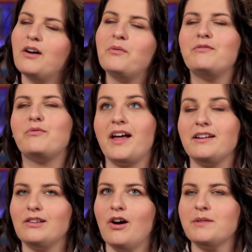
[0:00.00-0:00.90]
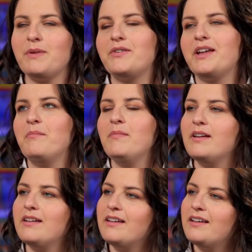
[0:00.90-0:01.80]
We've read a lot about him.
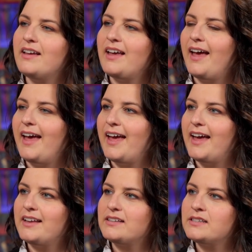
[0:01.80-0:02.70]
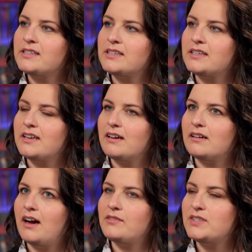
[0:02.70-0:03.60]
And
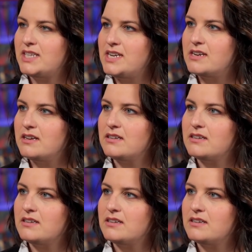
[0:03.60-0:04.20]
I've seen